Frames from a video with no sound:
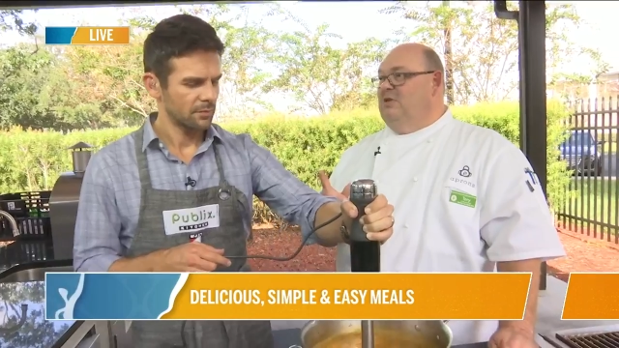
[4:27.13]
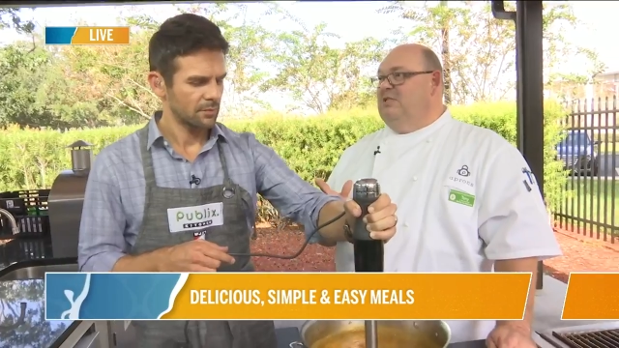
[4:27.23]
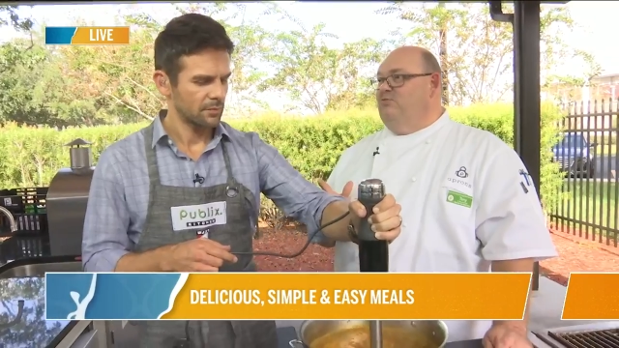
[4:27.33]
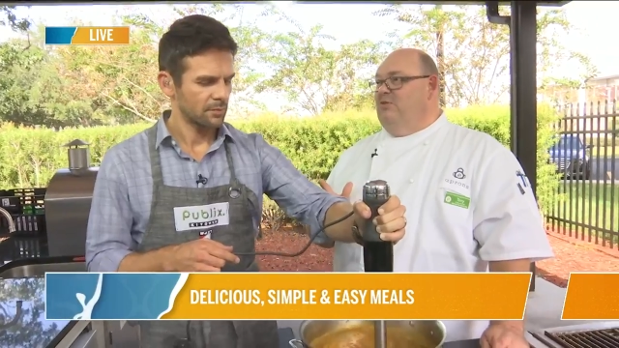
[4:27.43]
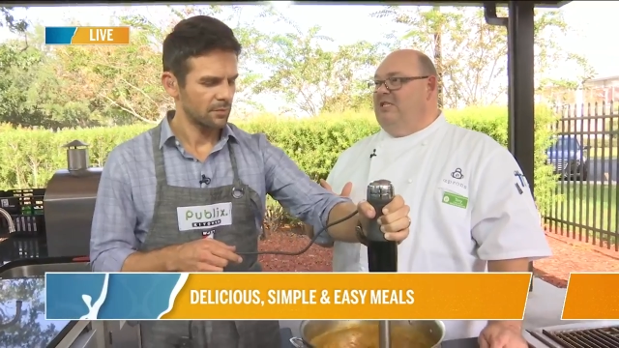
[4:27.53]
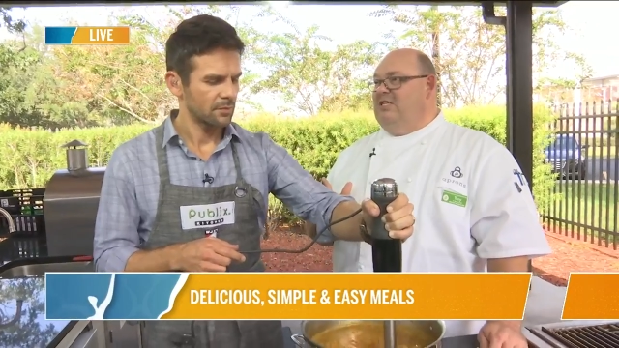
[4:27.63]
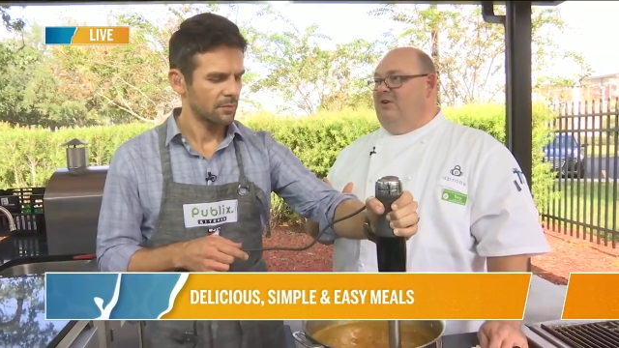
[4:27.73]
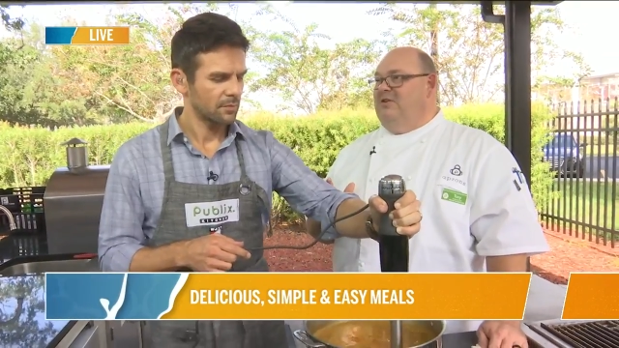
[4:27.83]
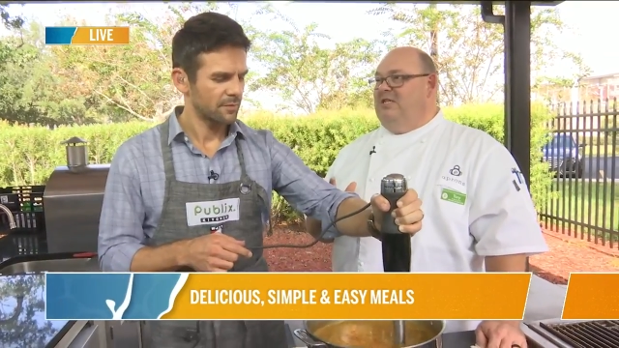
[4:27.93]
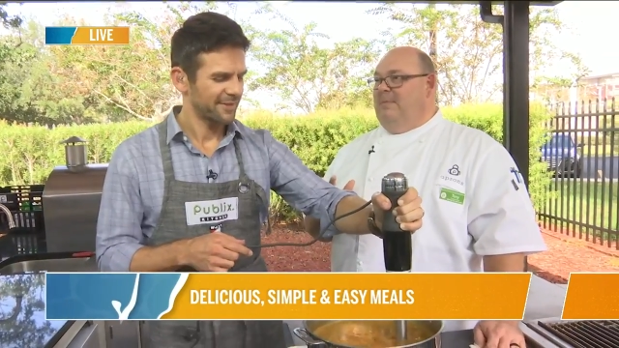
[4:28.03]
Speaker 1: some
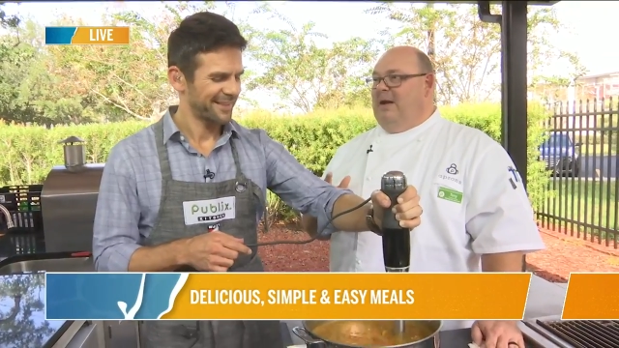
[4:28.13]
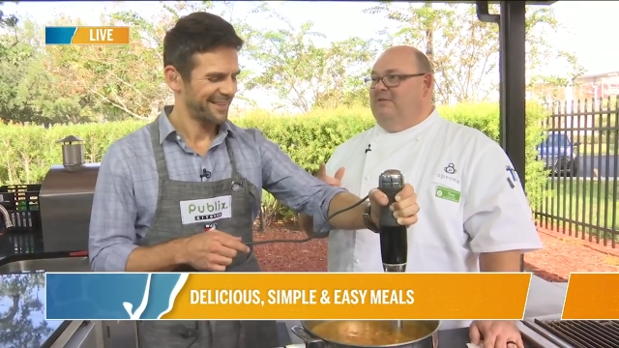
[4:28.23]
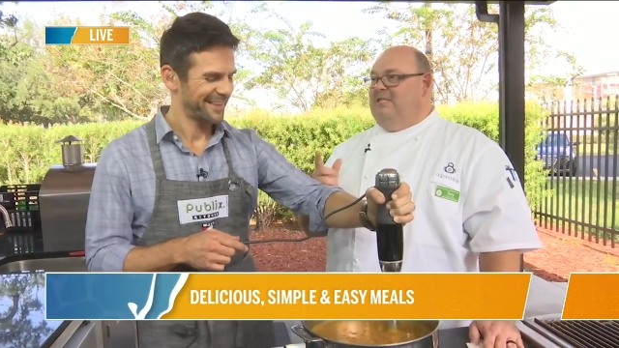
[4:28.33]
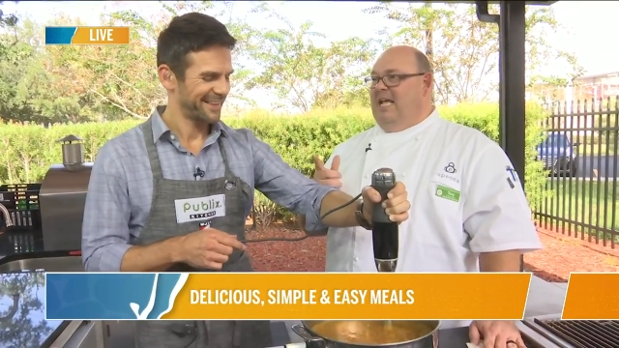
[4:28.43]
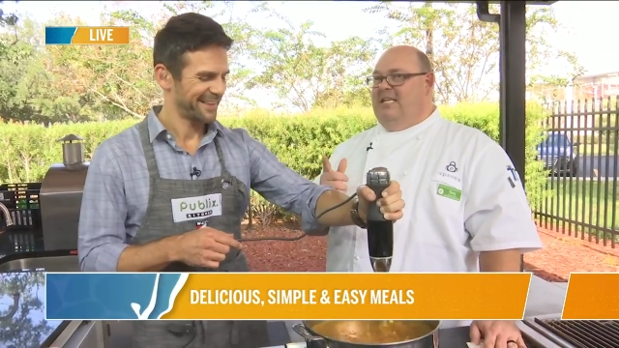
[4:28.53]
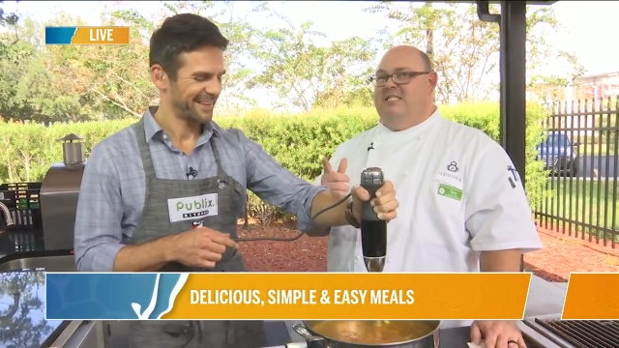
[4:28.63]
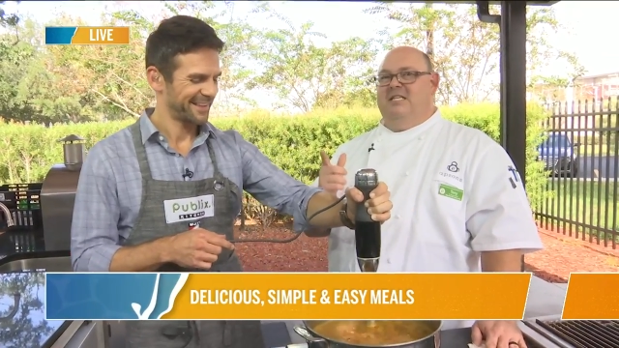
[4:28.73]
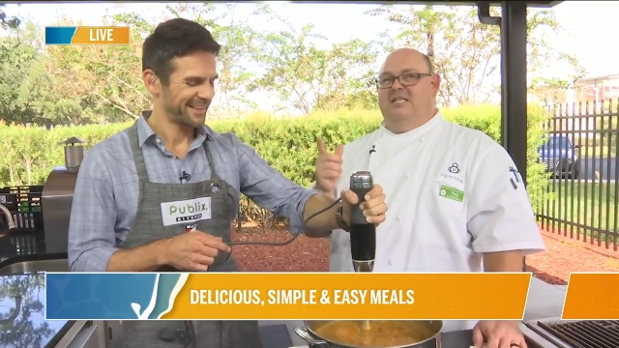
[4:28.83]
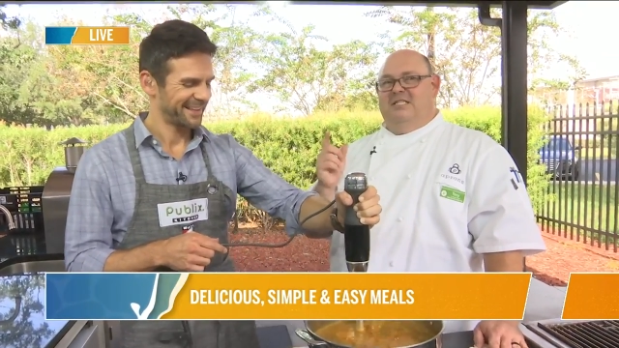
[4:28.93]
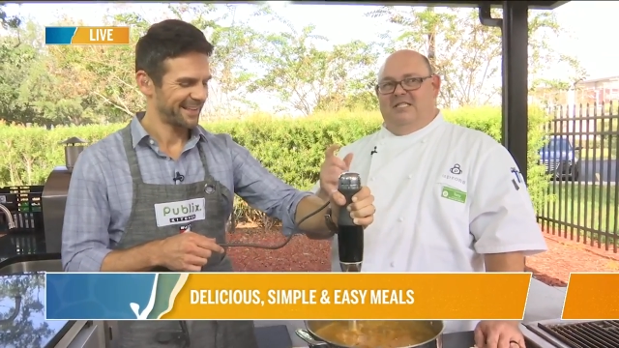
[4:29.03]
research about
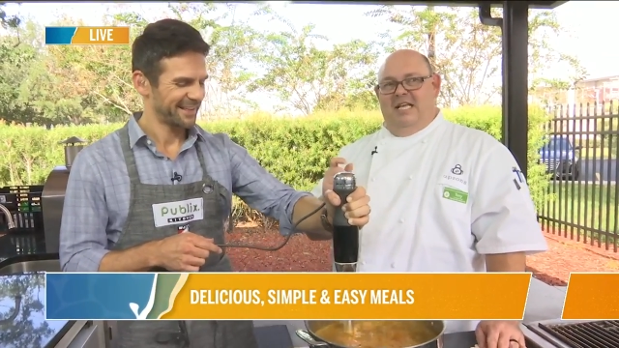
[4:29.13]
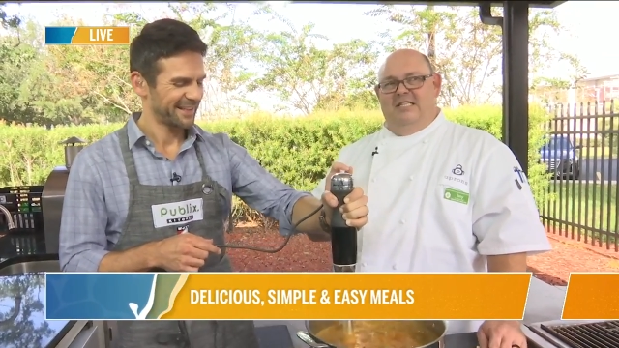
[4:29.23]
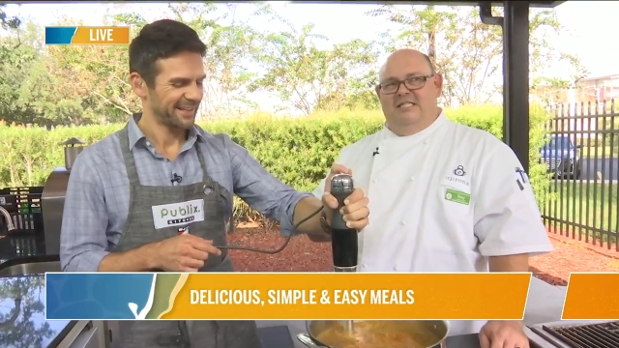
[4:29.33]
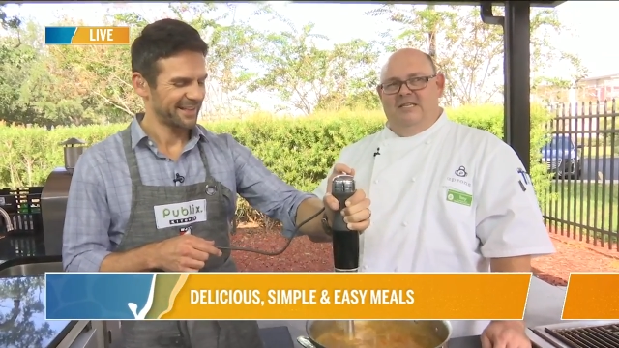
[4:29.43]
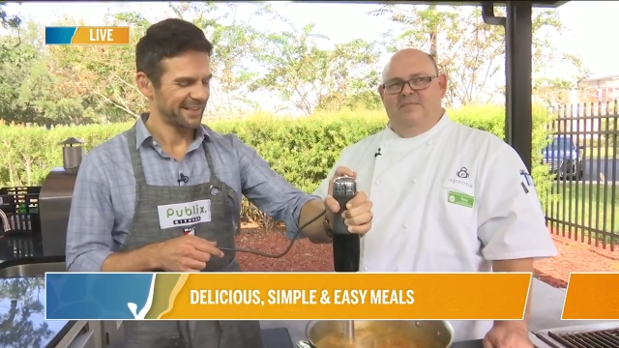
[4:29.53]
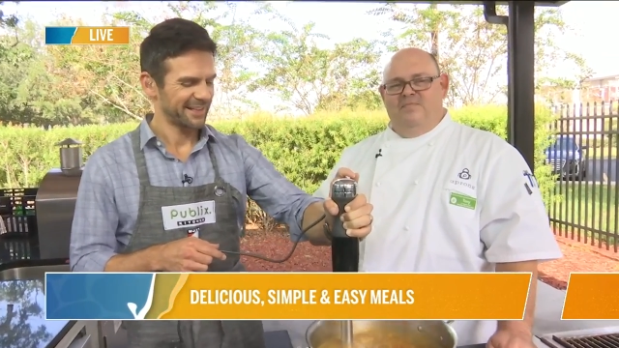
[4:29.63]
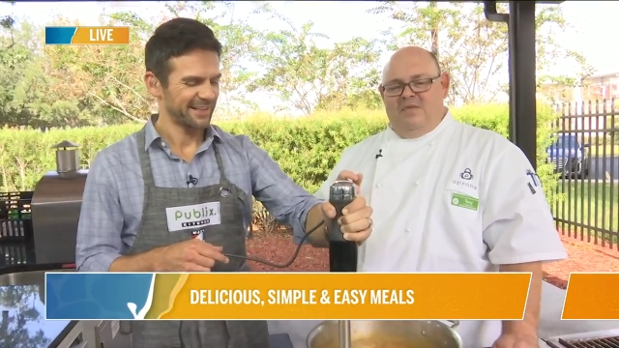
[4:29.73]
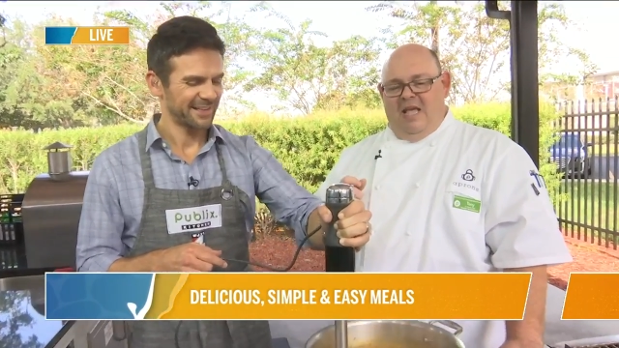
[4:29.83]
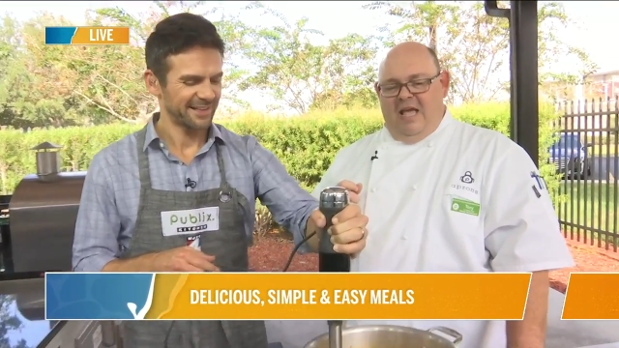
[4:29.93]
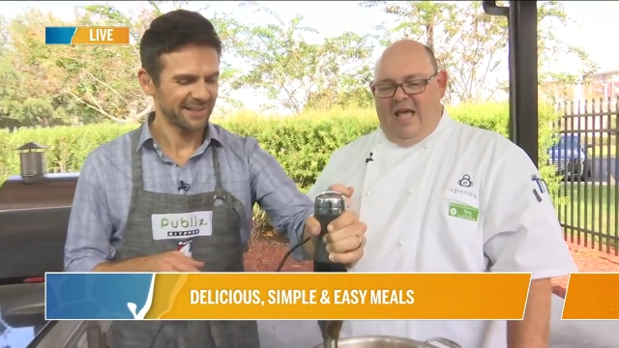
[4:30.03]
taste sense,
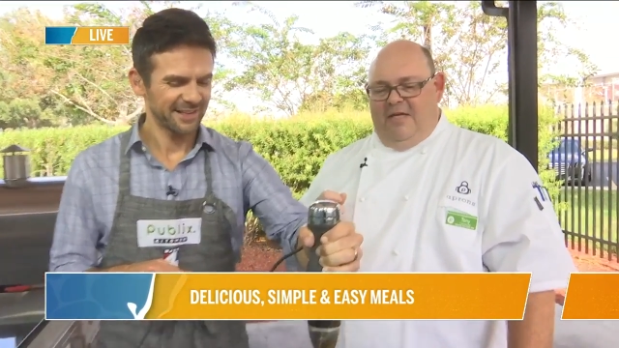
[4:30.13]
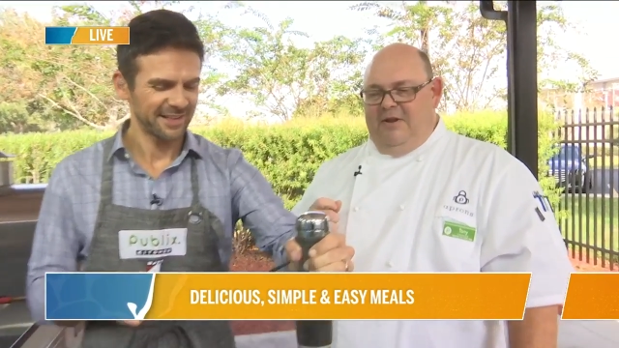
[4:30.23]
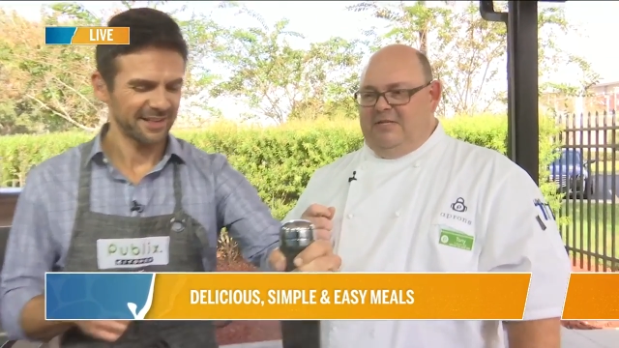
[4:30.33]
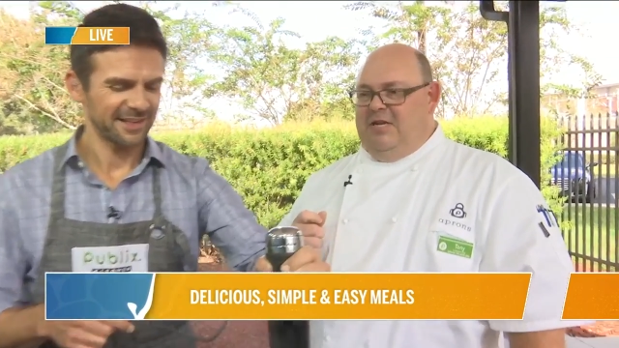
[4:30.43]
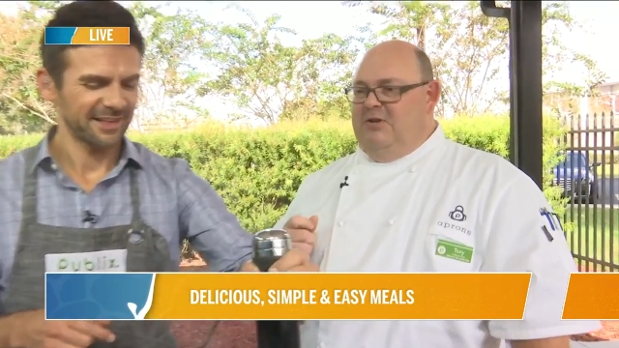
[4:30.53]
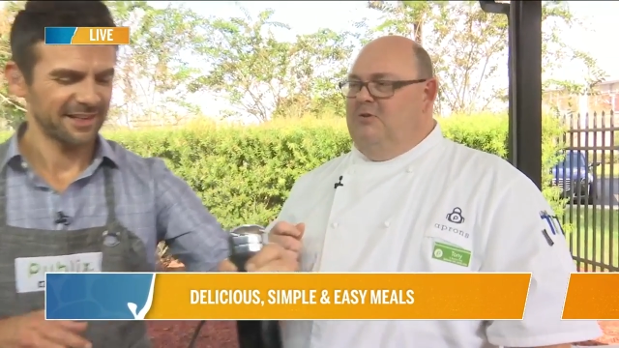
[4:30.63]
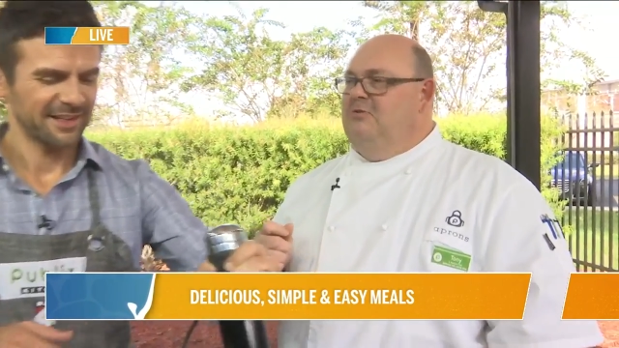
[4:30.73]
and there's a new